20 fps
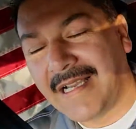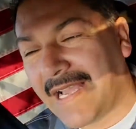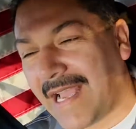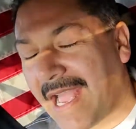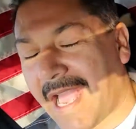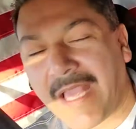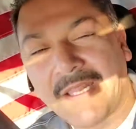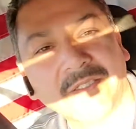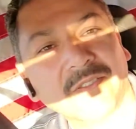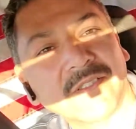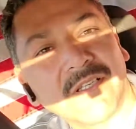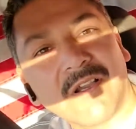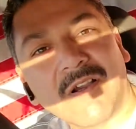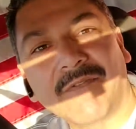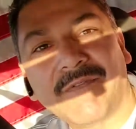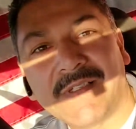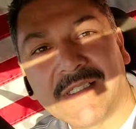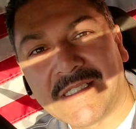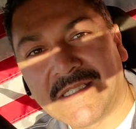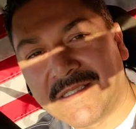I don't know
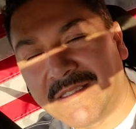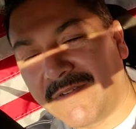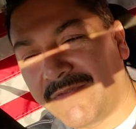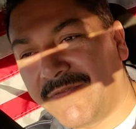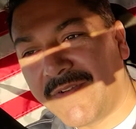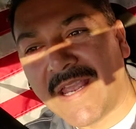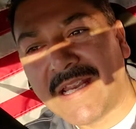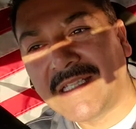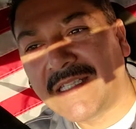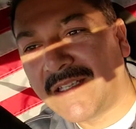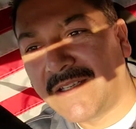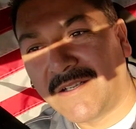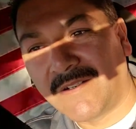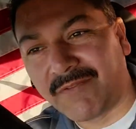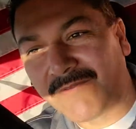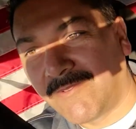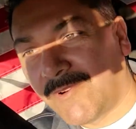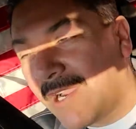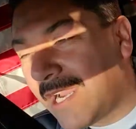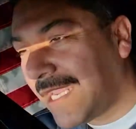if it's defected or
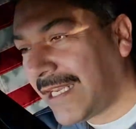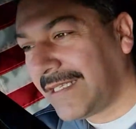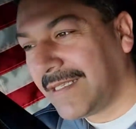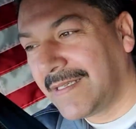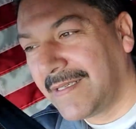what,